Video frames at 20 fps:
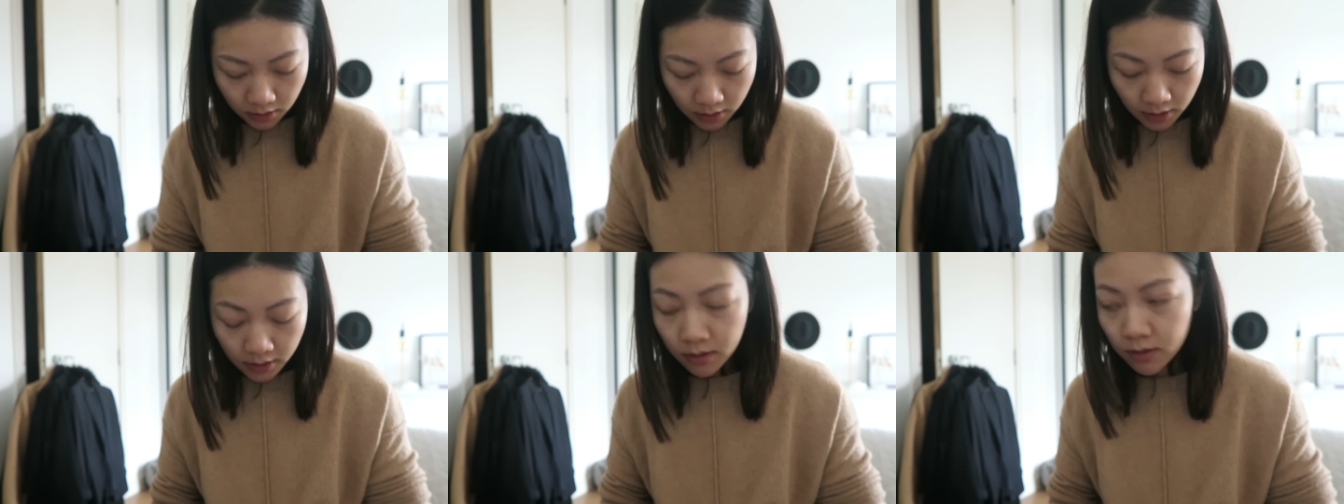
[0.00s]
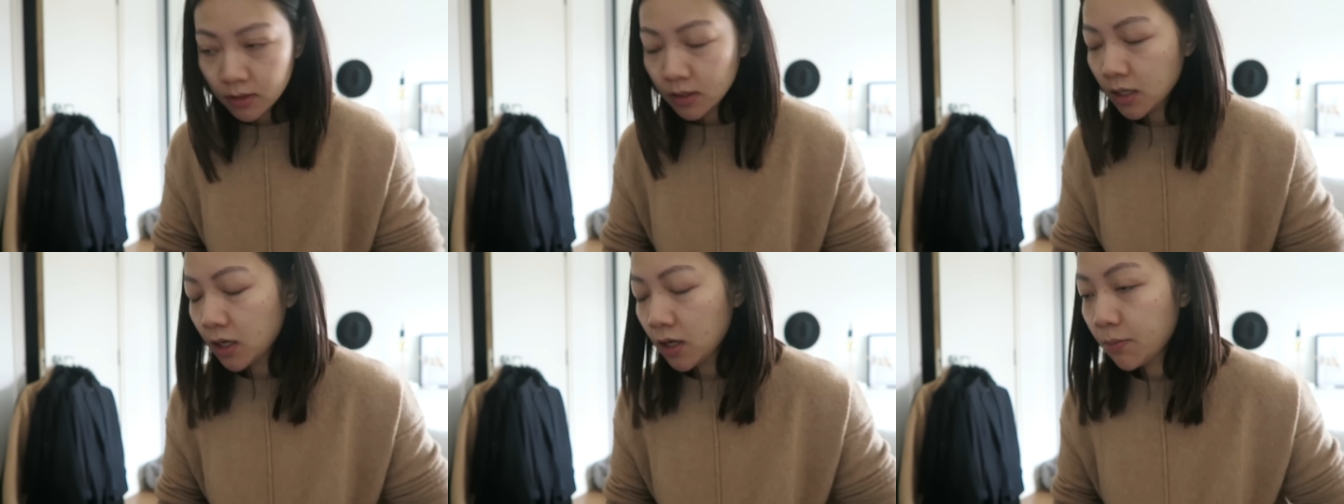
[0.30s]

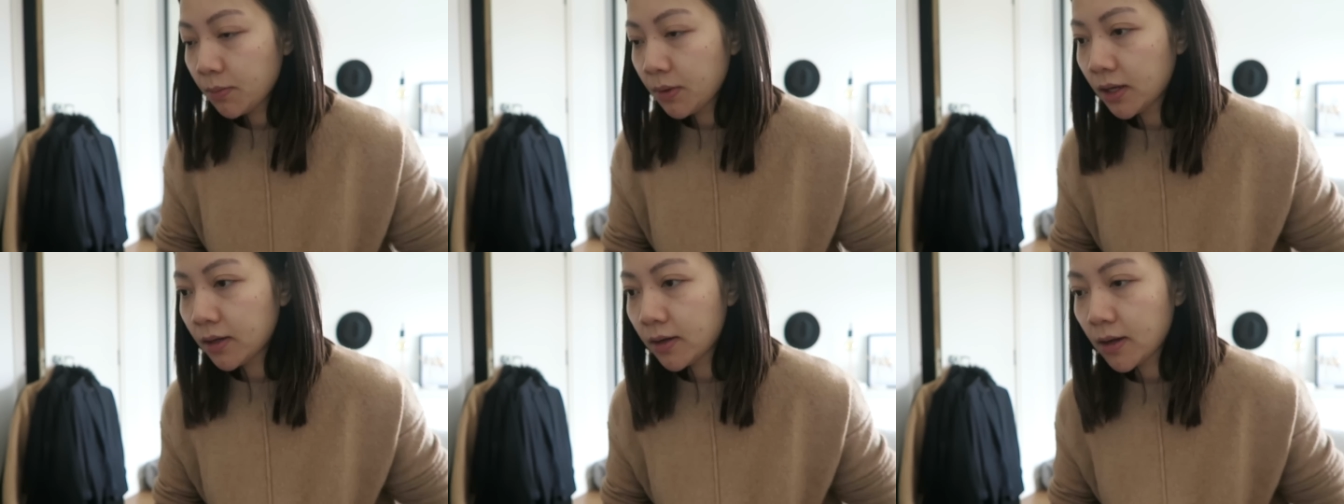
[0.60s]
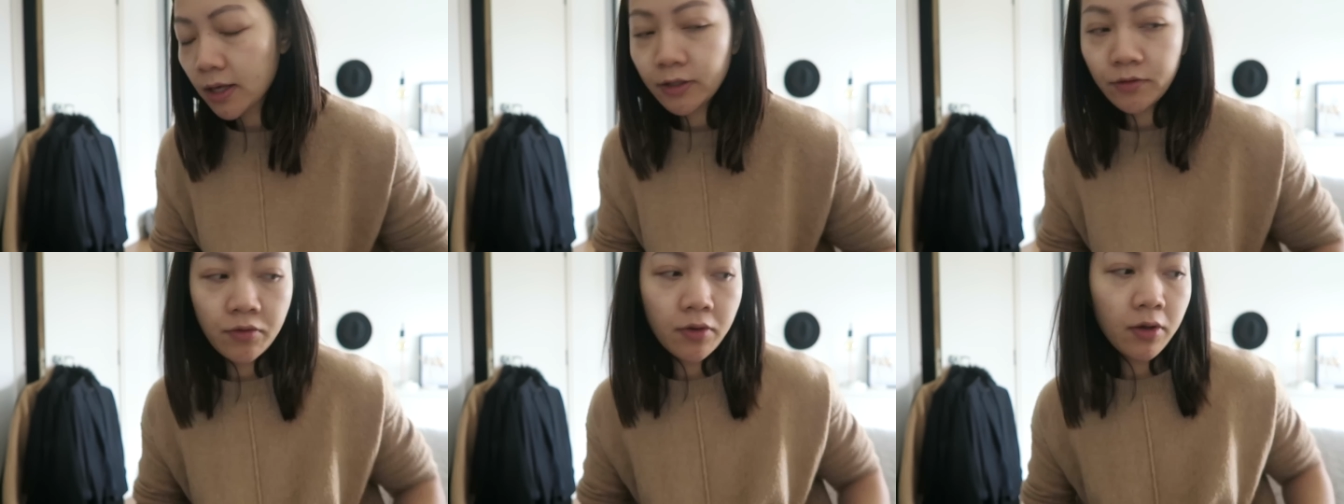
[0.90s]
Aiden's gonna be at
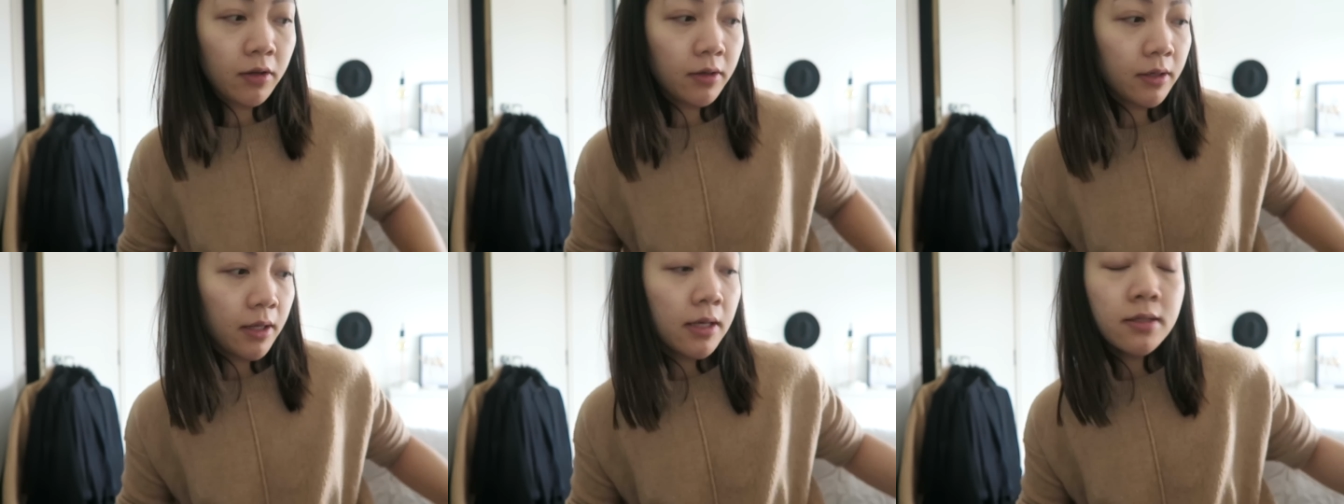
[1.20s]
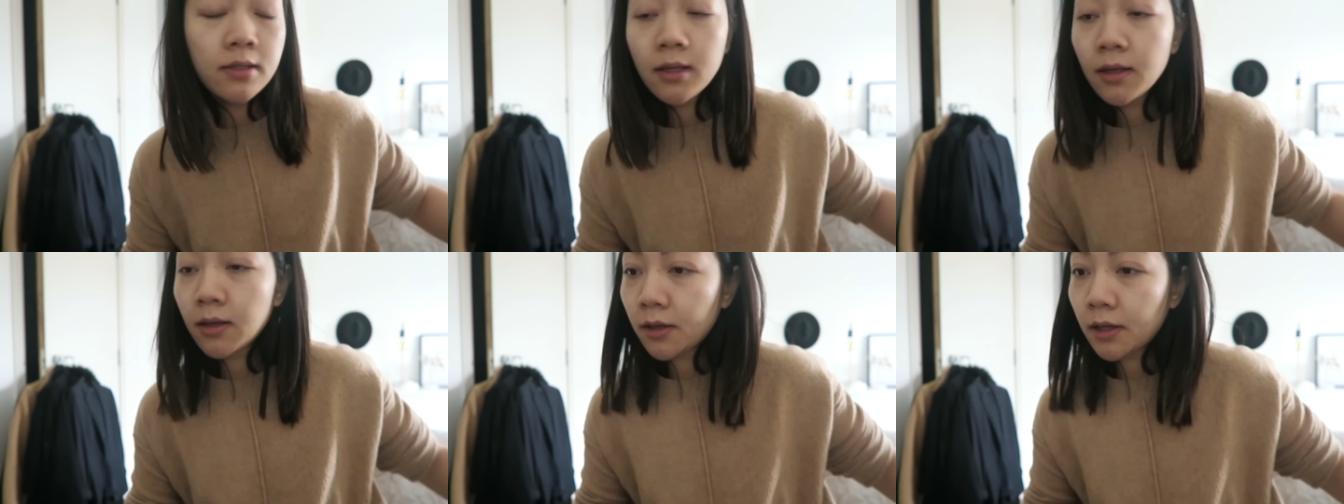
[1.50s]
nursery all day
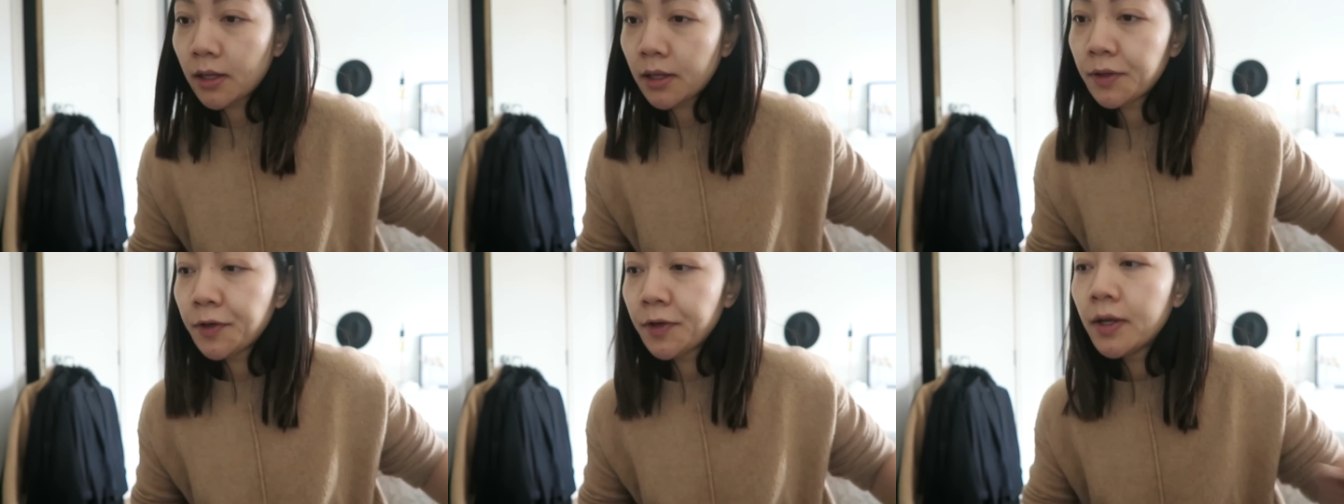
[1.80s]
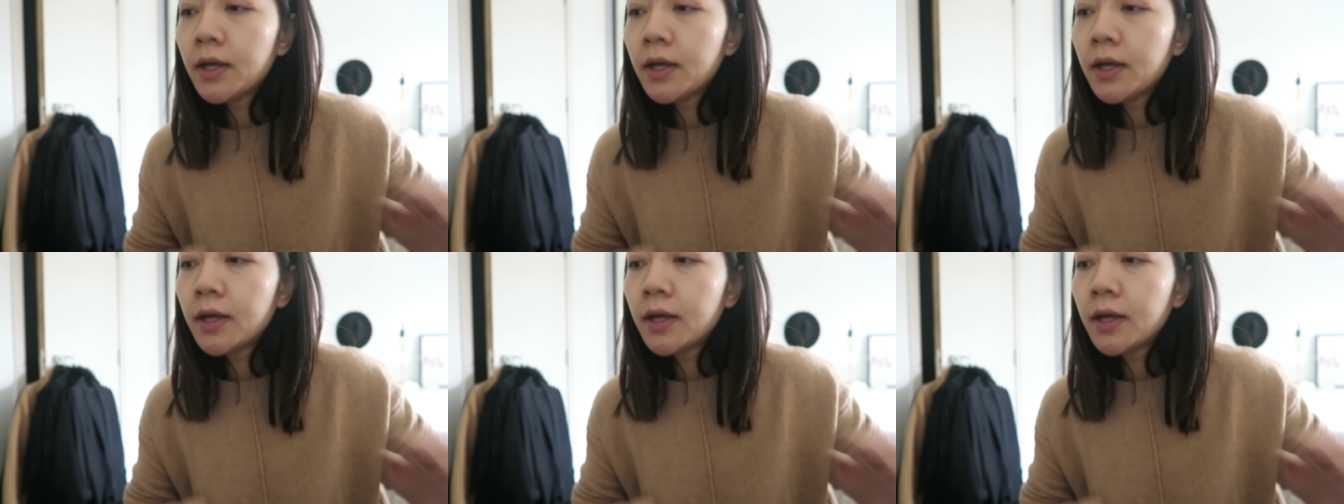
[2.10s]
so